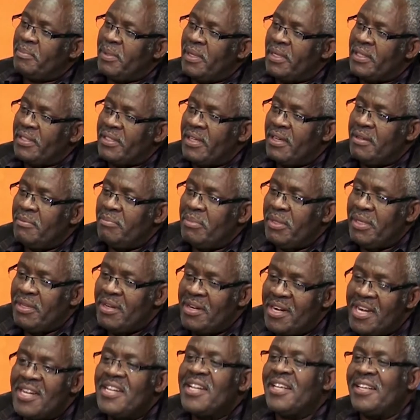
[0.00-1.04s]
as I've been
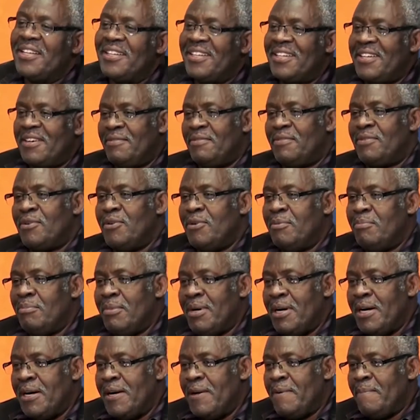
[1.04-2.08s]
reading
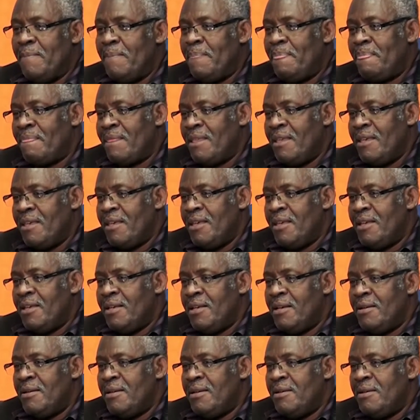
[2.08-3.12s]
from
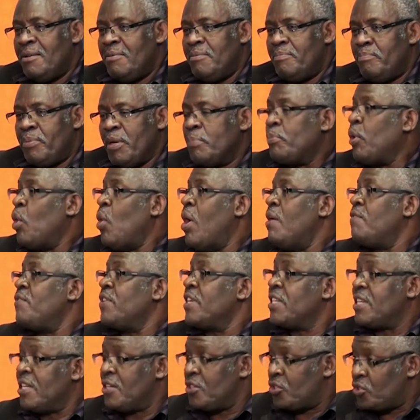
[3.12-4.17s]
people who have
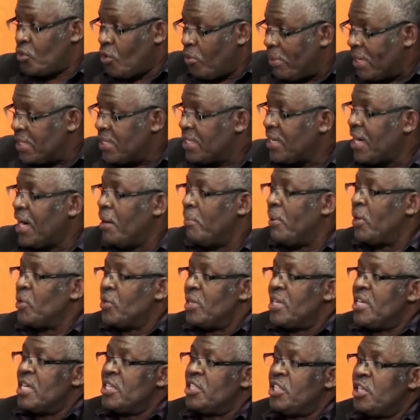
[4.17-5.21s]
written so much about
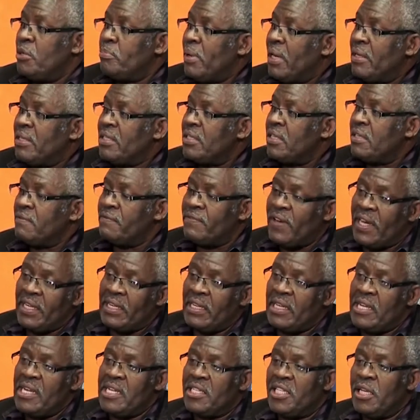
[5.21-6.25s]
leadership and
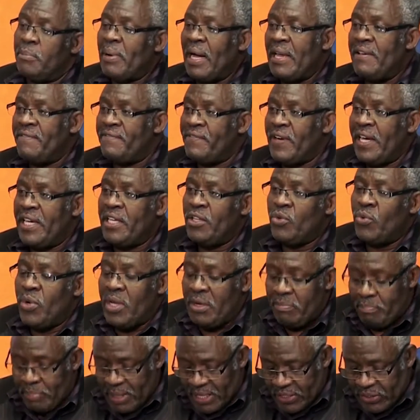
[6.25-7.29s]
find leadership, I find
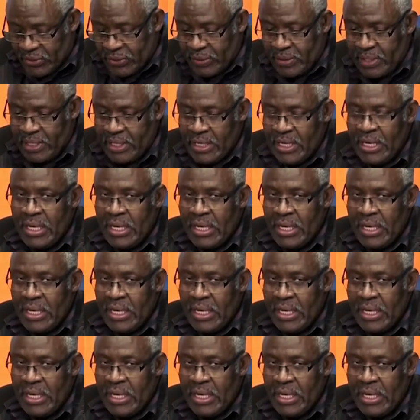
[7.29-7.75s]
one person